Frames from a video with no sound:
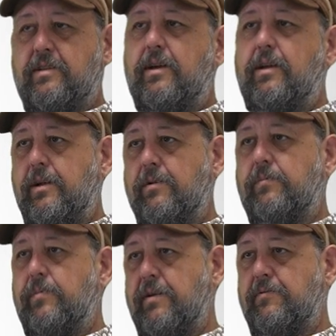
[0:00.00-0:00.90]
Uh, you know,
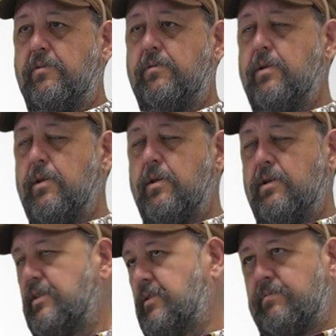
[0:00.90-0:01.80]
iPhone
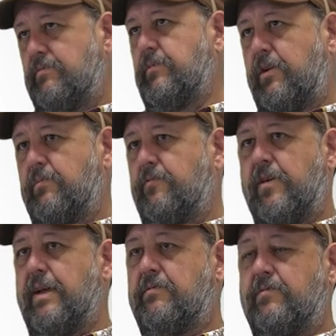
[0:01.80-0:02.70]
is, you know,
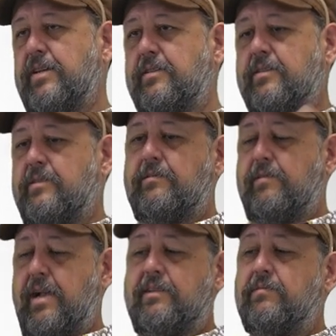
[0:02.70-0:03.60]
five devices
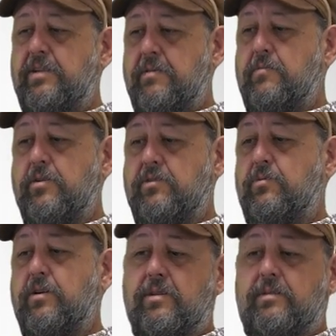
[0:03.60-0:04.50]
actively at
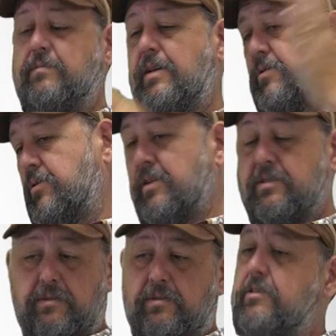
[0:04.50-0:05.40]
most, whereas Android
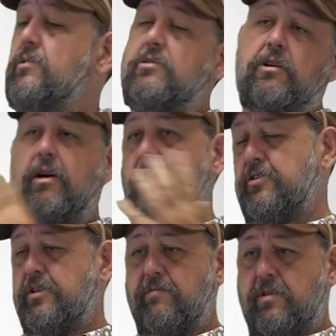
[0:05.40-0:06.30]
is a huge
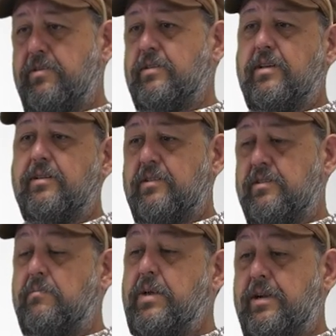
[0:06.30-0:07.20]
ecology of all these things that
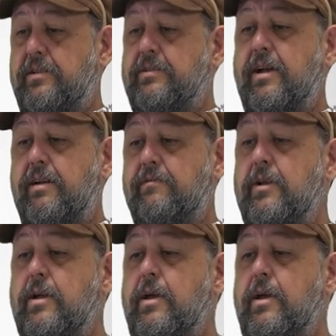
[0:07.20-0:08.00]
it's embedded inside of.